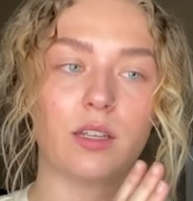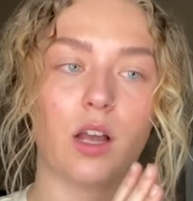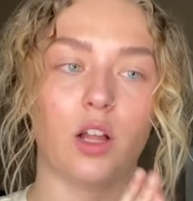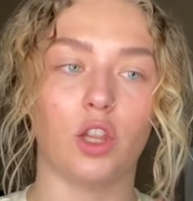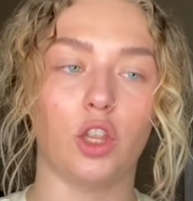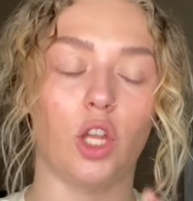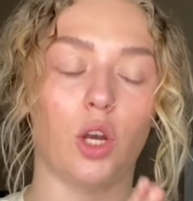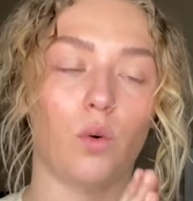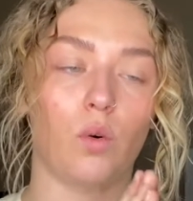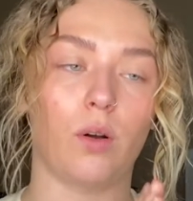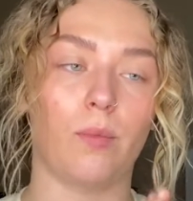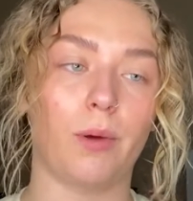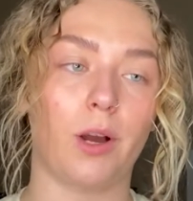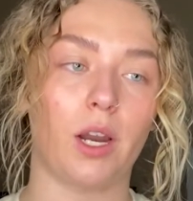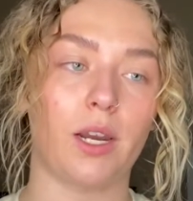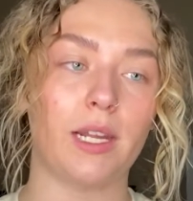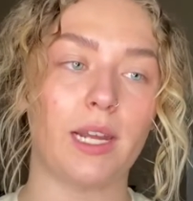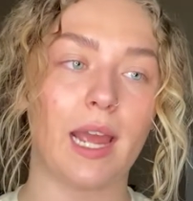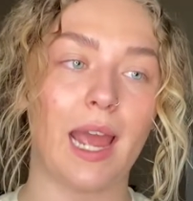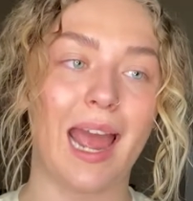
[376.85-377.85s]
a lower
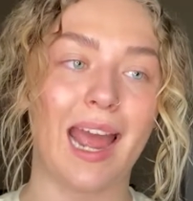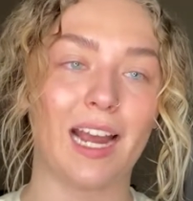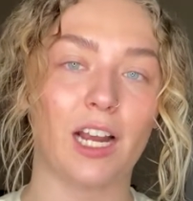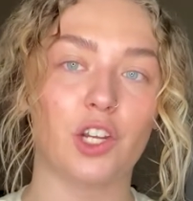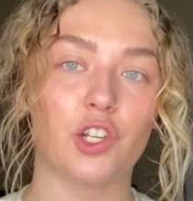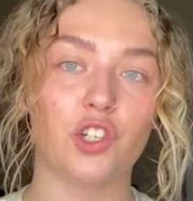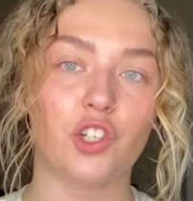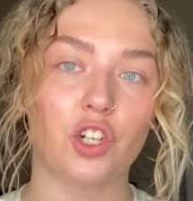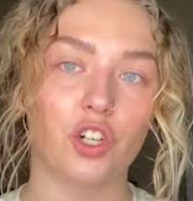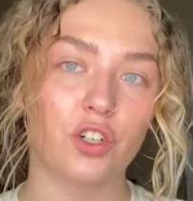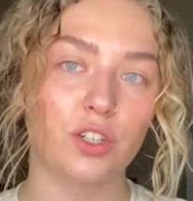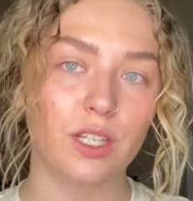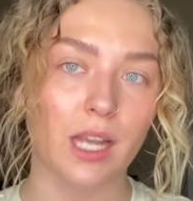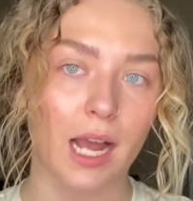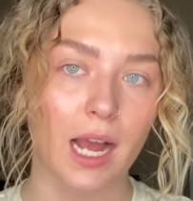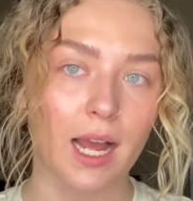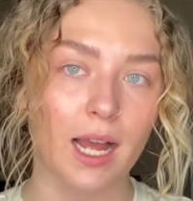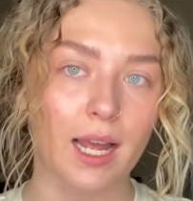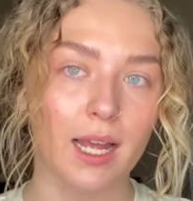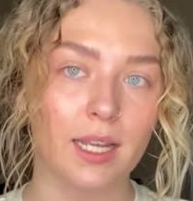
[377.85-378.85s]
body
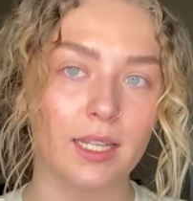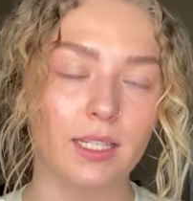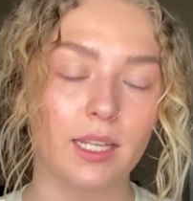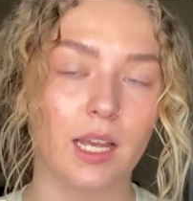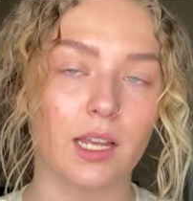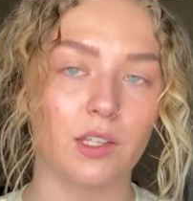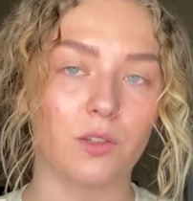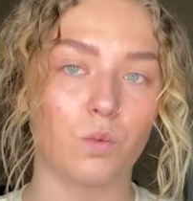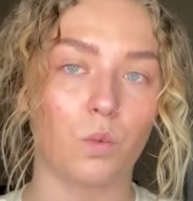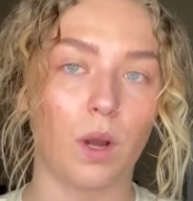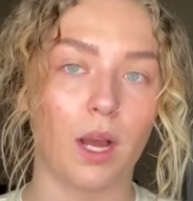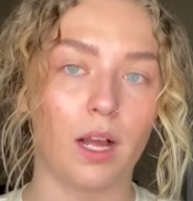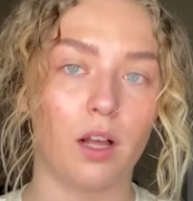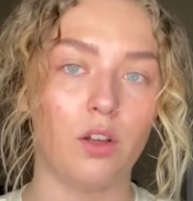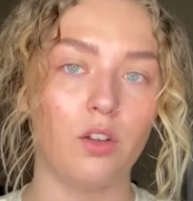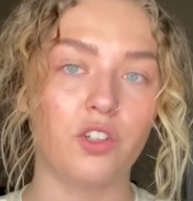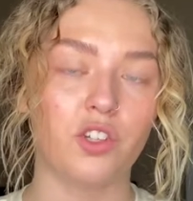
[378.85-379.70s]
exercise as well.